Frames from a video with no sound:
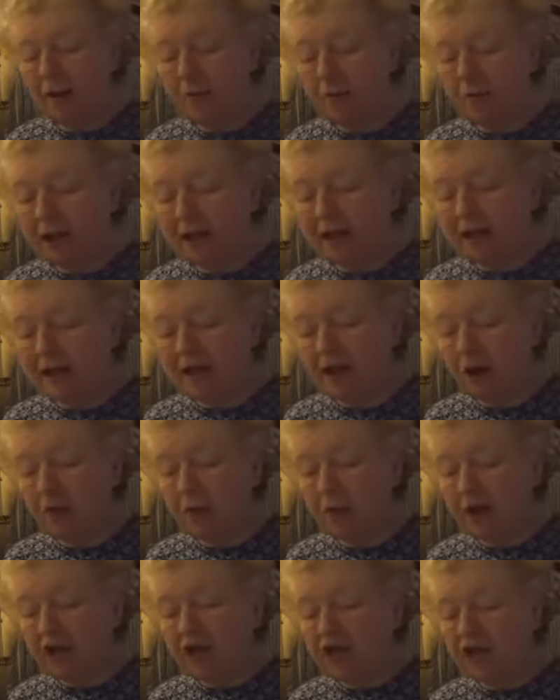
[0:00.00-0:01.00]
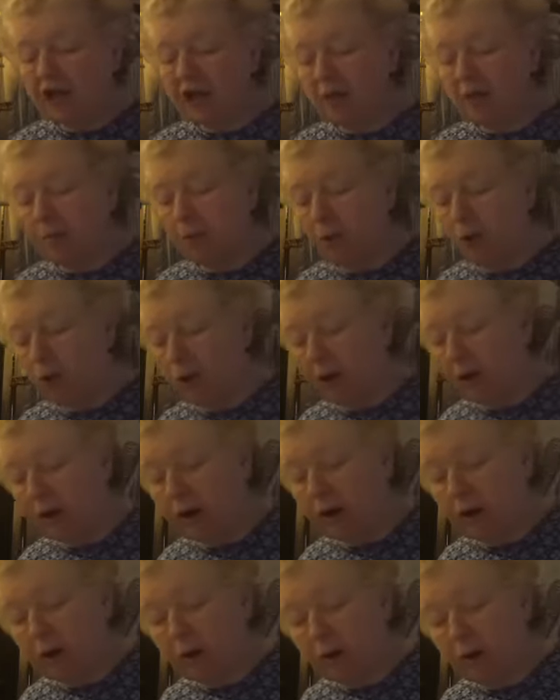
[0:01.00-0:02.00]
But so much the
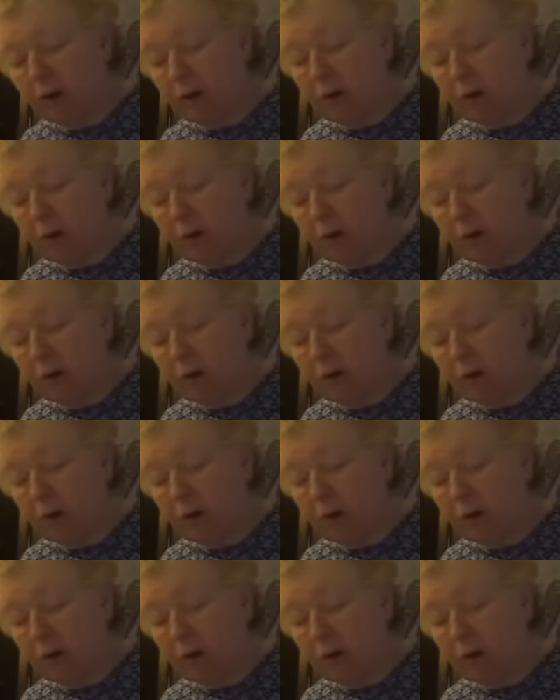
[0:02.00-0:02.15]
more